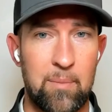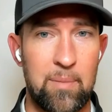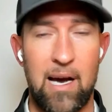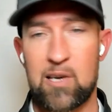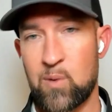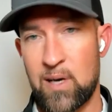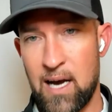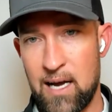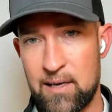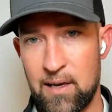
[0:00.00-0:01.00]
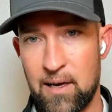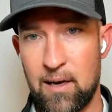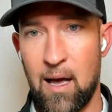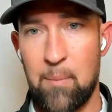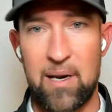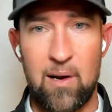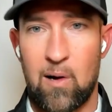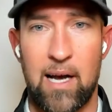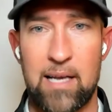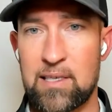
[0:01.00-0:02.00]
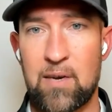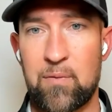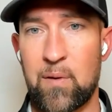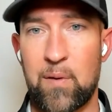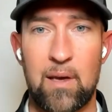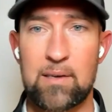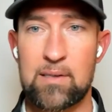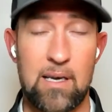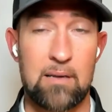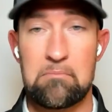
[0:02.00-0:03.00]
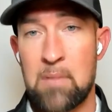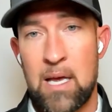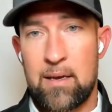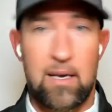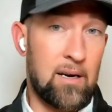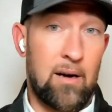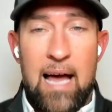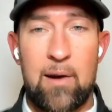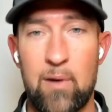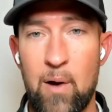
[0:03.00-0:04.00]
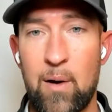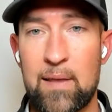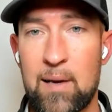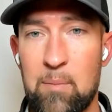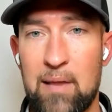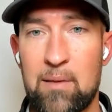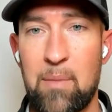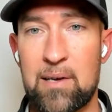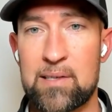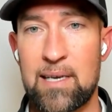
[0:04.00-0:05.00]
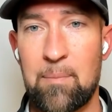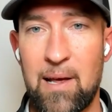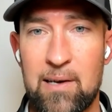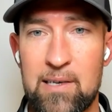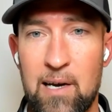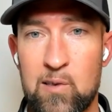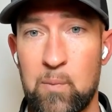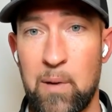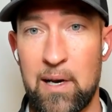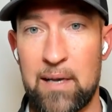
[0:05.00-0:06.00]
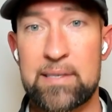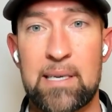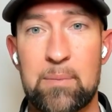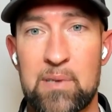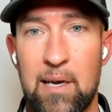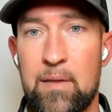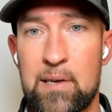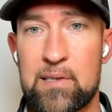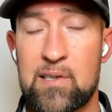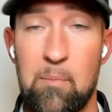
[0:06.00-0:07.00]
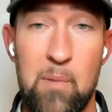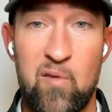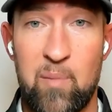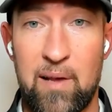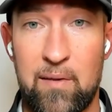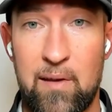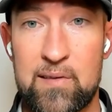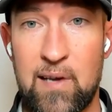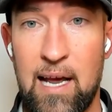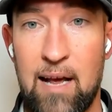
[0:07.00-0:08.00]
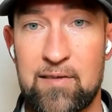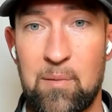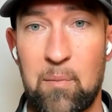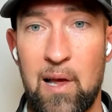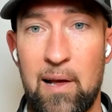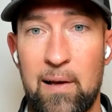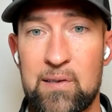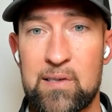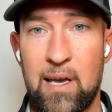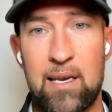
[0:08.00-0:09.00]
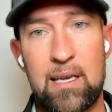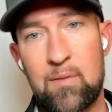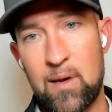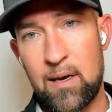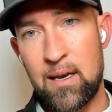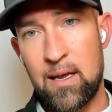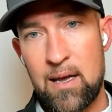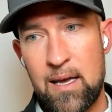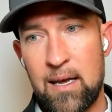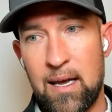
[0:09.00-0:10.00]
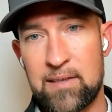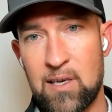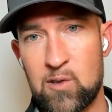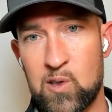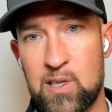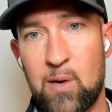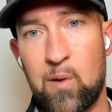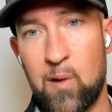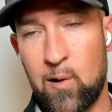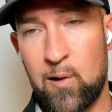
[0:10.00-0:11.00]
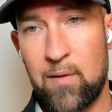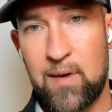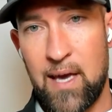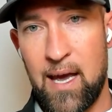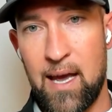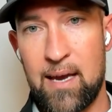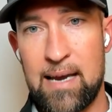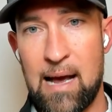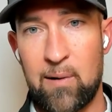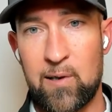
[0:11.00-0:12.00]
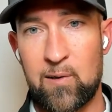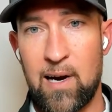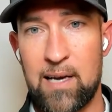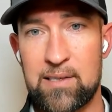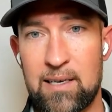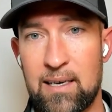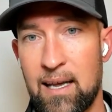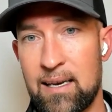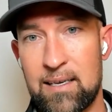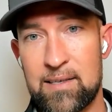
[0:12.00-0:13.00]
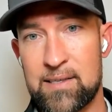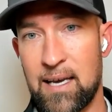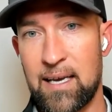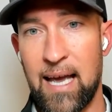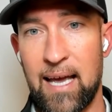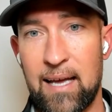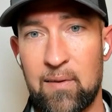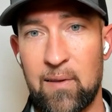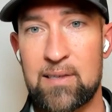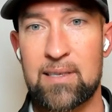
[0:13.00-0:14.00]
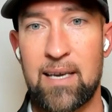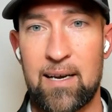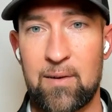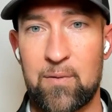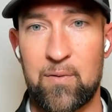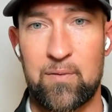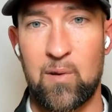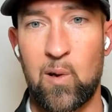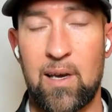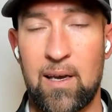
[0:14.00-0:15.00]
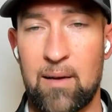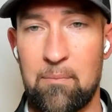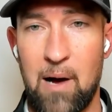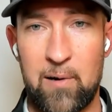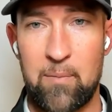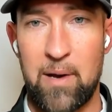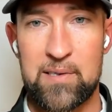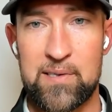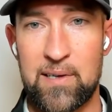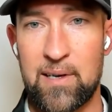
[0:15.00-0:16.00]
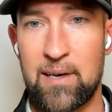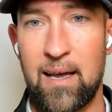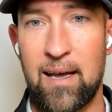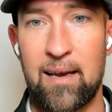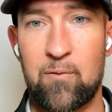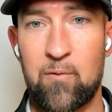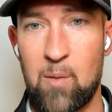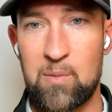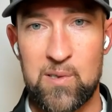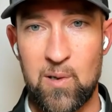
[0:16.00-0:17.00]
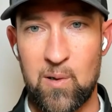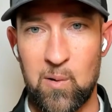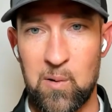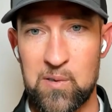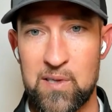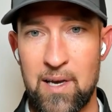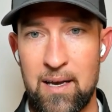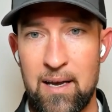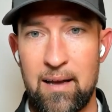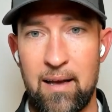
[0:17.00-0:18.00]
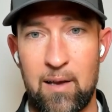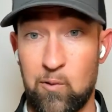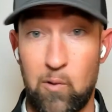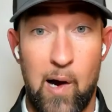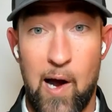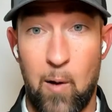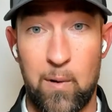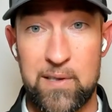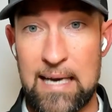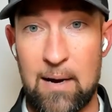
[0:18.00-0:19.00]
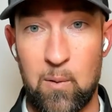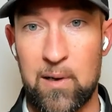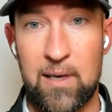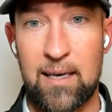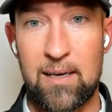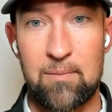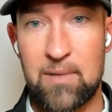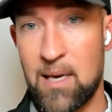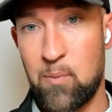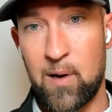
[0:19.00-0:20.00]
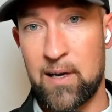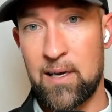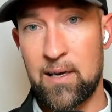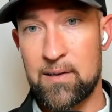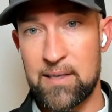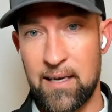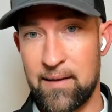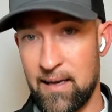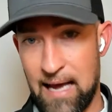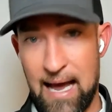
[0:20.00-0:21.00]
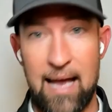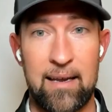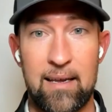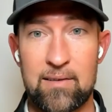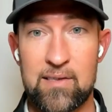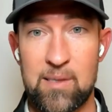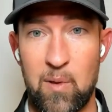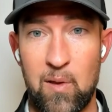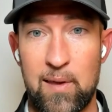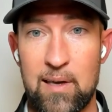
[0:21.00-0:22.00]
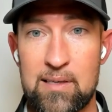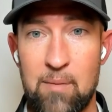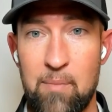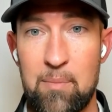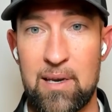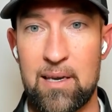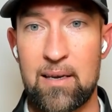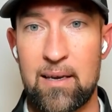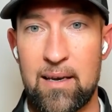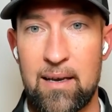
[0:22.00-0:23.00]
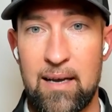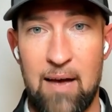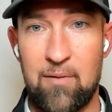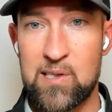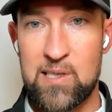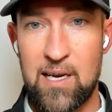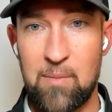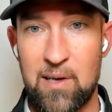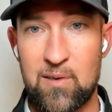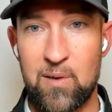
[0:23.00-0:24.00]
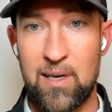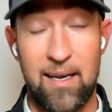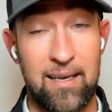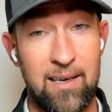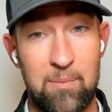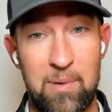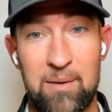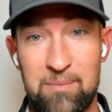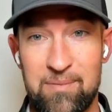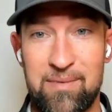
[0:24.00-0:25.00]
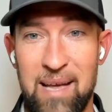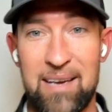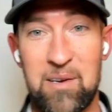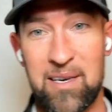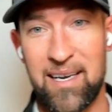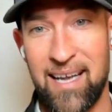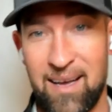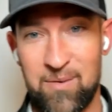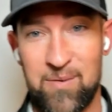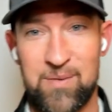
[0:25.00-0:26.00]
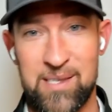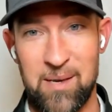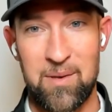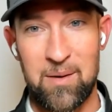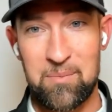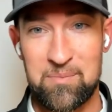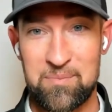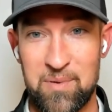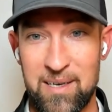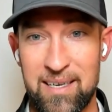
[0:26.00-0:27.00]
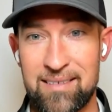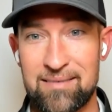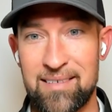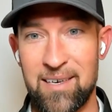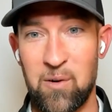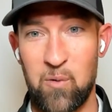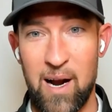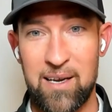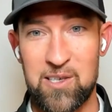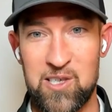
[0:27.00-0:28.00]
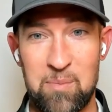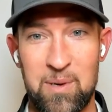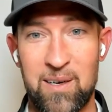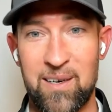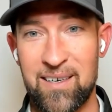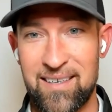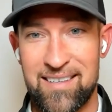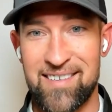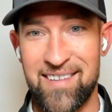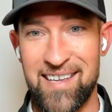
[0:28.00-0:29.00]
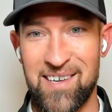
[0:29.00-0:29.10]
could be ashwagandha. I mean, all kinds of different things that, I don't know anything about the medicine. I'm not a doctor, but it seems like this is a movement that's going to have some legs. And even it's interesting with RFK now on the horizon, and he's saying, hey, let's kind of look at modern medicine and pharmaceuticals and throw out what's not working and keep what is, and then add in some of the things that maybe have a stigma to it. It could be, man, you could have something pretty, rocket ship here. So that's